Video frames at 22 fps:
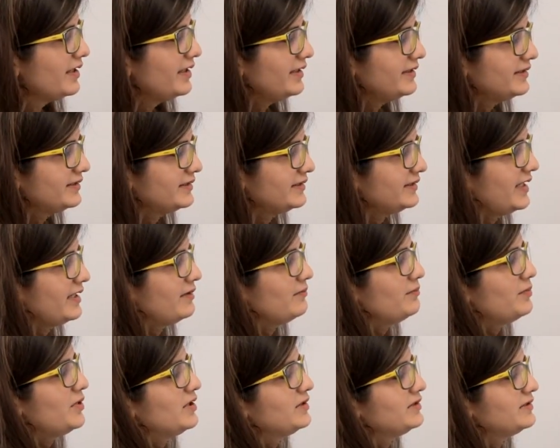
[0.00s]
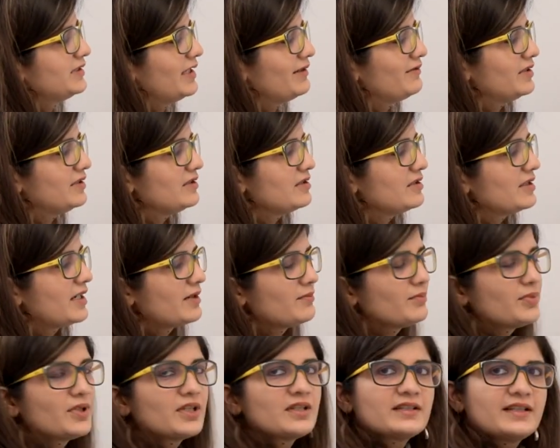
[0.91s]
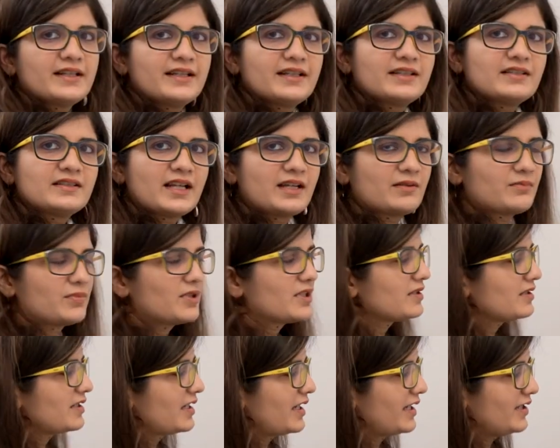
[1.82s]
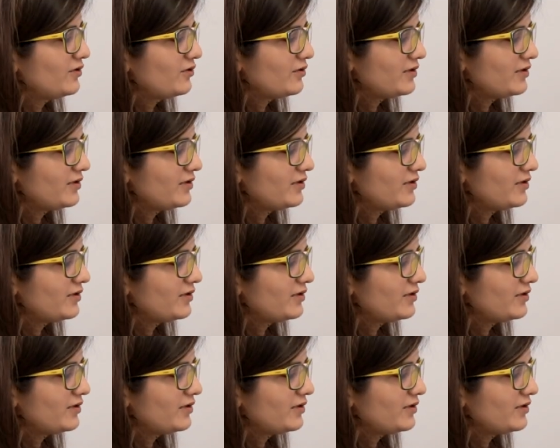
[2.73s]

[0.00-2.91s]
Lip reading: It's 10 plus 7, 10 plus 8, 10 plus 9.